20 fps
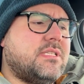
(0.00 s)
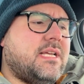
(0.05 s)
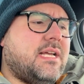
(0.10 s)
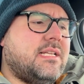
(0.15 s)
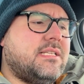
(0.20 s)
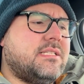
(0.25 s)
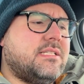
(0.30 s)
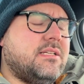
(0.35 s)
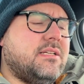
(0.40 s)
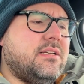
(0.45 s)

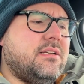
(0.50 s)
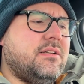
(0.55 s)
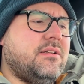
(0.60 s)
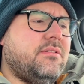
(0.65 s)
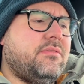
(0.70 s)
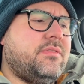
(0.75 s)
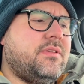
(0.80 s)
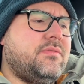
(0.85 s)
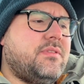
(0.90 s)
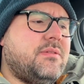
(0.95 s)
at
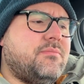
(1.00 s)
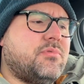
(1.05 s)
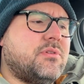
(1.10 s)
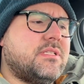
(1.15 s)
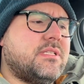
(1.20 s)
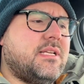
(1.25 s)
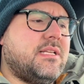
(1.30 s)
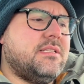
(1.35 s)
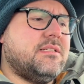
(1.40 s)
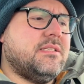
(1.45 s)

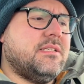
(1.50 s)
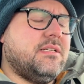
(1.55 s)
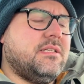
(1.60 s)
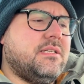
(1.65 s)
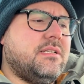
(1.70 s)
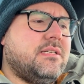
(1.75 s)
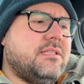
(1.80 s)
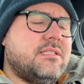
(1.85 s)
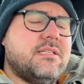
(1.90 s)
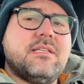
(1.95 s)

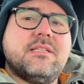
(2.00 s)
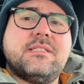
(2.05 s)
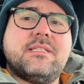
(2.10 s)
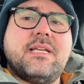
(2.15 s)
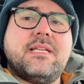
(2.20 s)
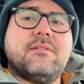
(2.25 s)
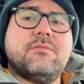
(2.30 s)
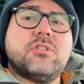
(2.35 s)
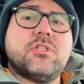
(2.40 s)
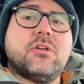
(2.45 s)
50%
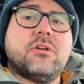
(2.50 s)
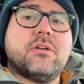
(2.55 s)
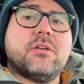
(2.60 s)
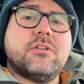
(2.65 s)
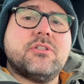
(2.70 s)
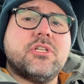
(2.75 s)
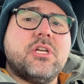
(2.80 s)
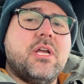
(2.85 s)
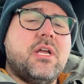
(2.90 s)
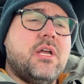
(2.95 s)
state of
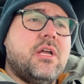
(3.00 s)
charge.